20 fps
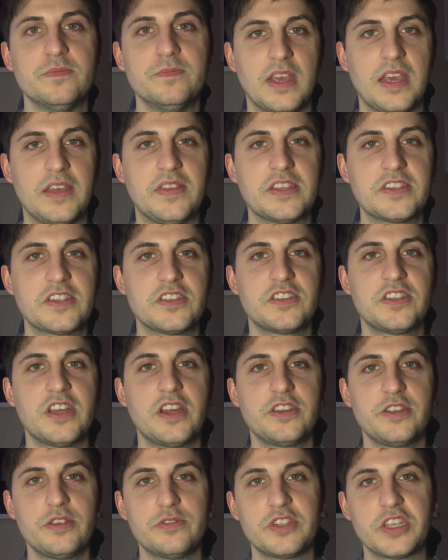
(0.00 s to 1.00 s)
And this is
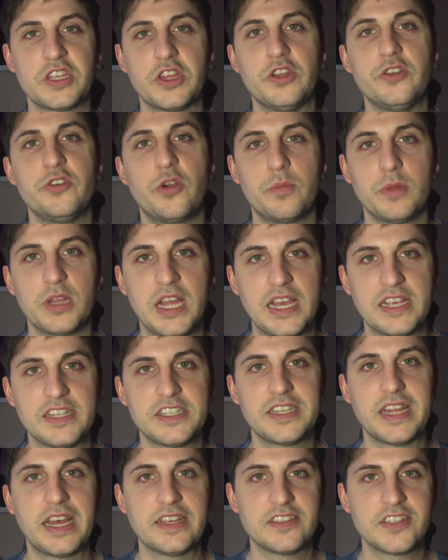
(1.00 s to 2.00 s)
done using the
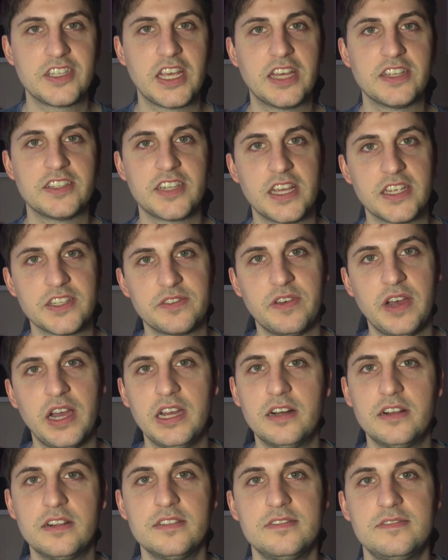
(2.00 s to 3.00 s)
normalize.css
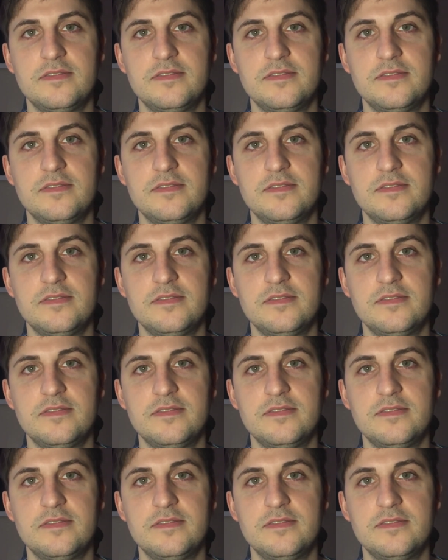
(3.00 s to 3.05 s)
file.